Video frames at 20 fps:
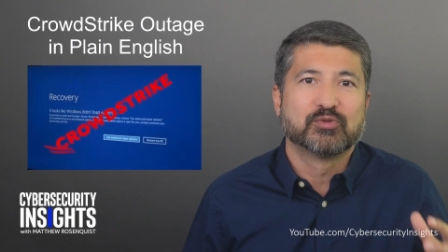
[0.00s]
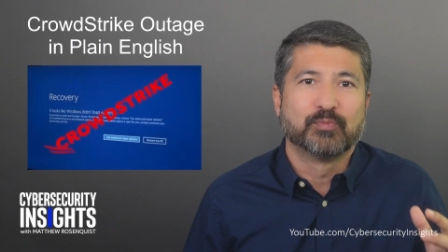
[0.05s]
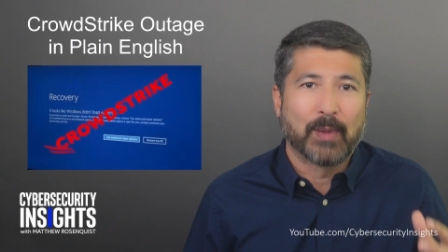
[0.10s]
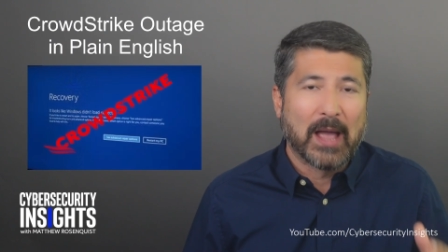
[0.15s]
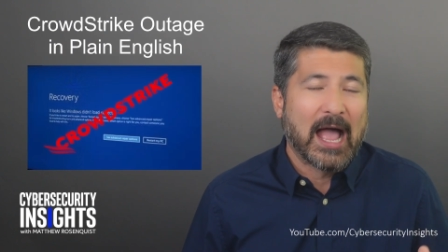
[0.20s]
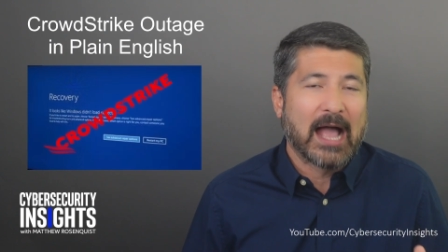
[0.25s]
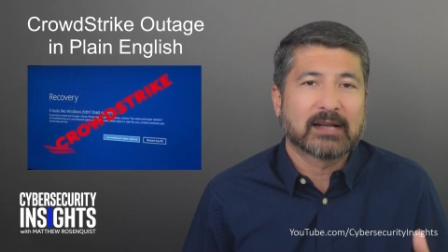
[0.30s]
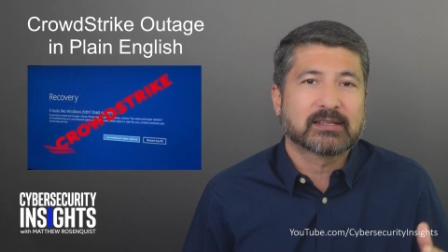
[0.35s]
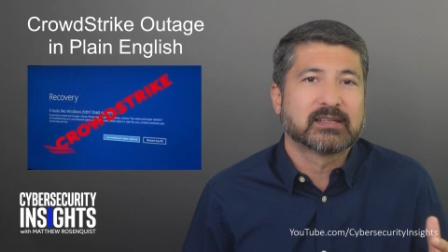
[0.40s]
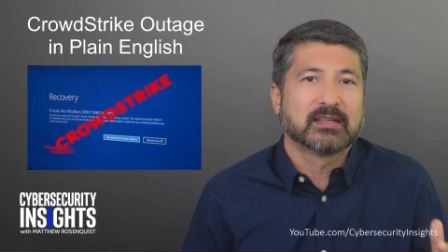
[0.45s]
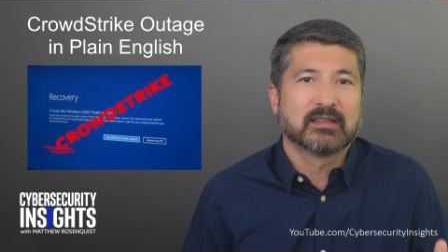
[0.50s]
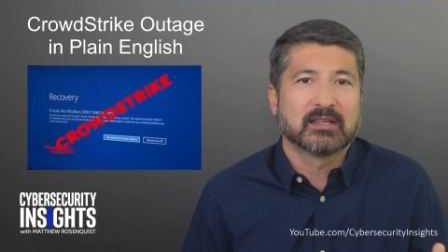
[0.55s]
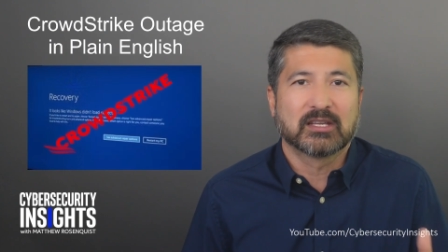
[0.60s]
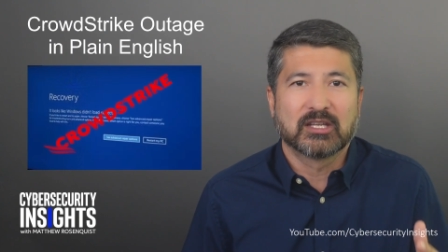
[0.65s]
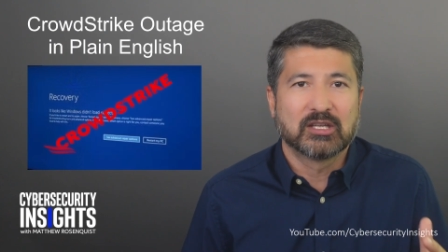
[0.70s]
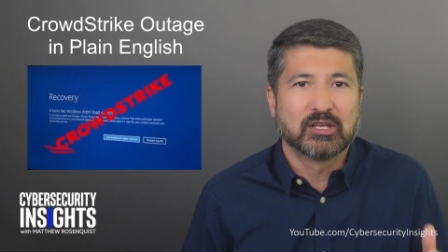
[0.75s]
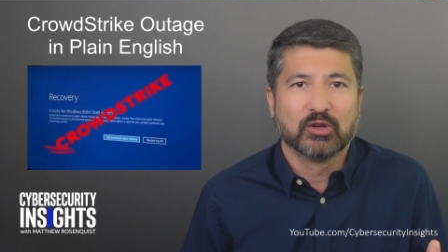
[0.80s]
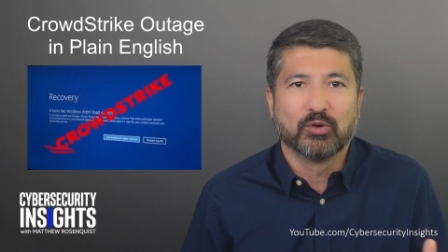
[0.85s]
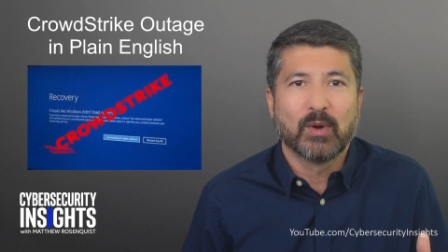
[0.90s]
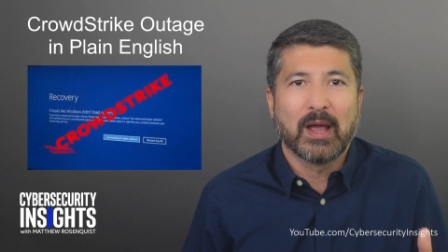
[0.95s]
back to the
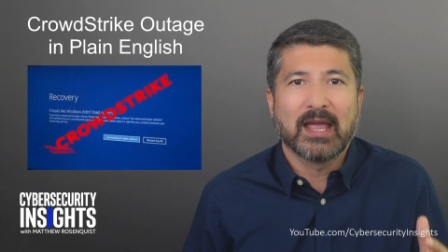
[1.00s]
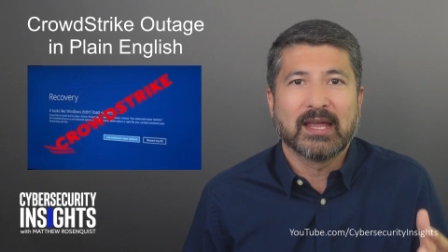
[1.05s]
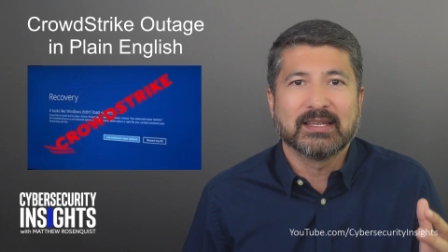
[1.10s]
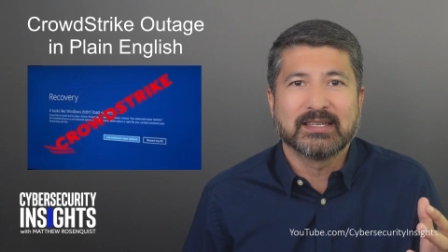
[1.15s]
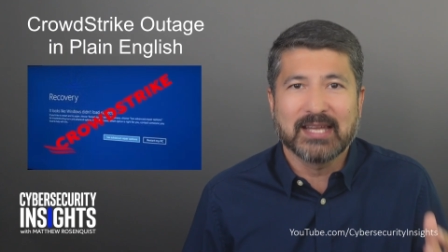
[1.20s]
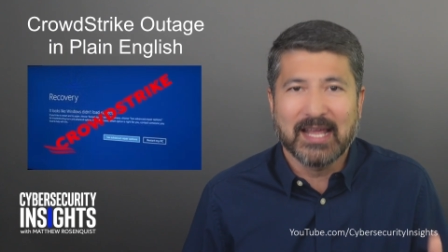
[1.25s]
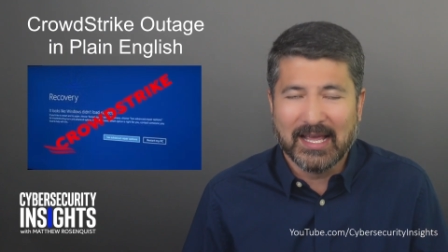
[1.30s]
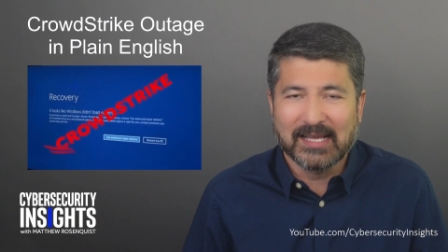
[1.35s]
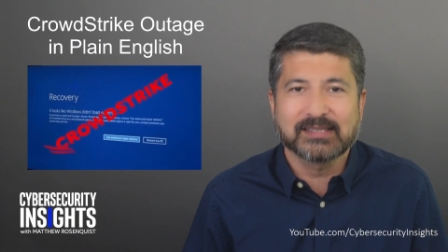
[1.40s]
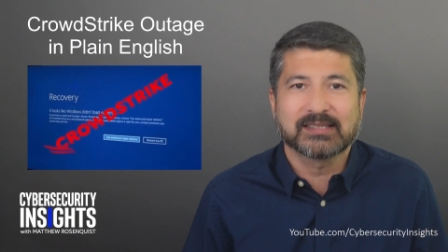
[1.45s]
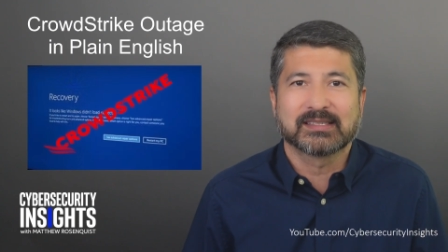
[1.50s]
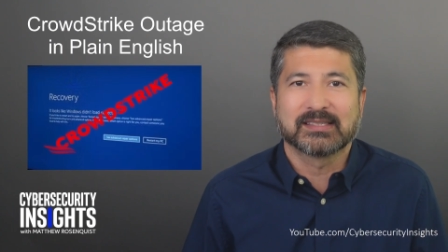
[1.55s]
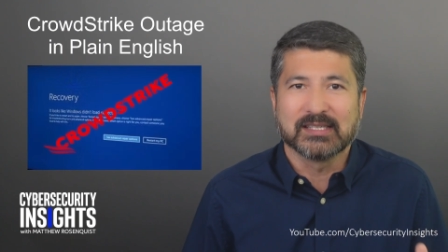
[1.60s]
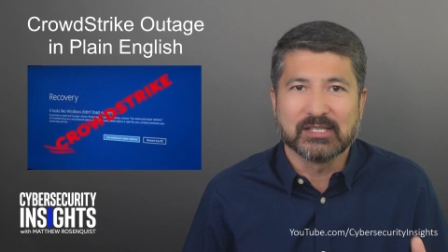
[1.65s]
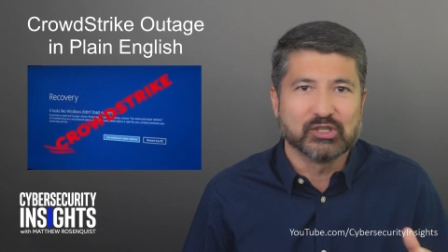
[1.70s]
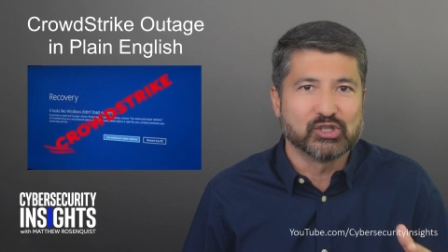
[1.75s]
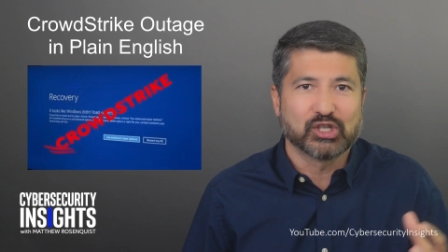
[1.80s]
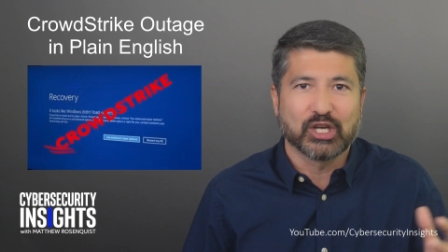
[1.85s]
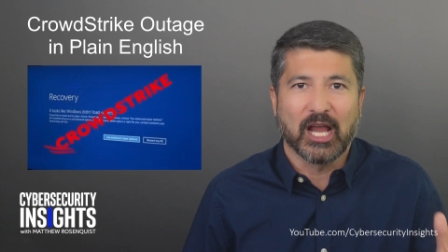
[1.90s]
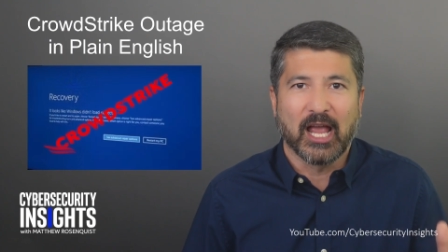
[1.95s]
Q A testing
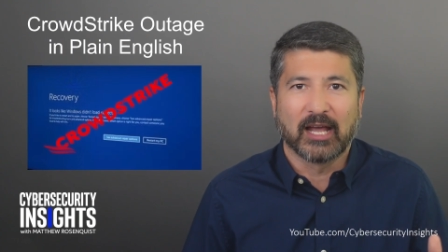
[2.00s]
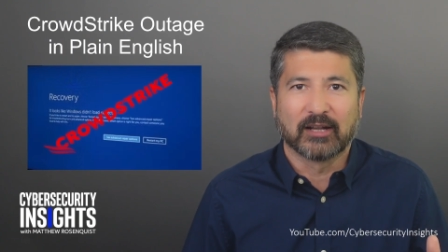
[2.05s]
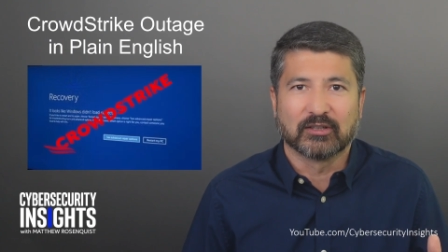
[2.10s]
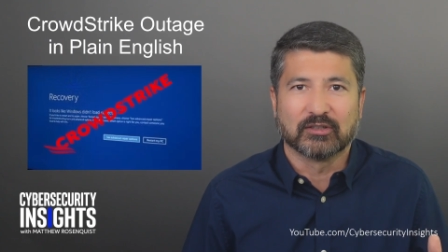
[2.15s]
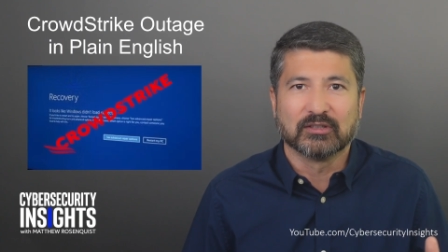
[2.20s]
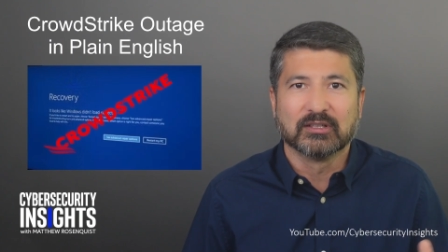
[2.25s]
channel